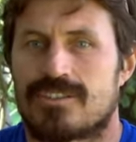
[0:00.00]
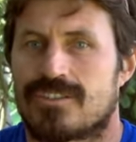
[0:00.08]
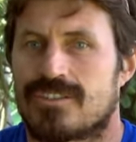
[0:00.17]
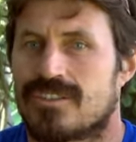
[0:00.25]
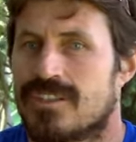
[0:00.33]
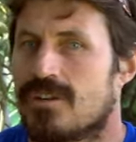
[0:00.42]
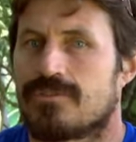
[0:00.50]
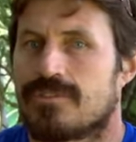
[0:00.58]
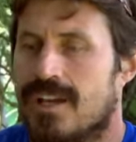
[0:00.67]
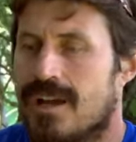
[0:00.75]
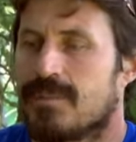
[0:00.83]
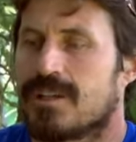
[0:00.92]
just
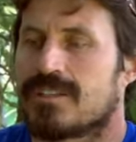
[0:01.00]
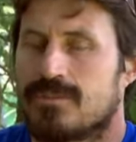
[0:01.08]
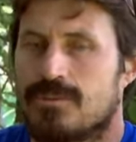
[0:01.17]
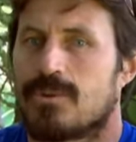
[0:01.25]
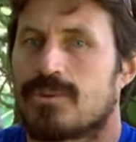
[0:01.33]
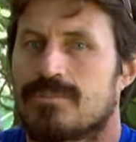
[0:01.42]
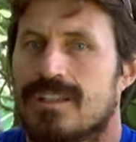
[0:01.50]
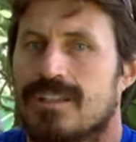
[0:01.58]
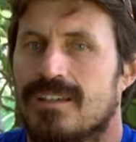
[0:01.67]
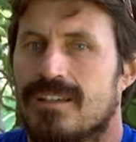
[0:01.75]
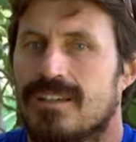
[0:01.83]
stealth coming towards me.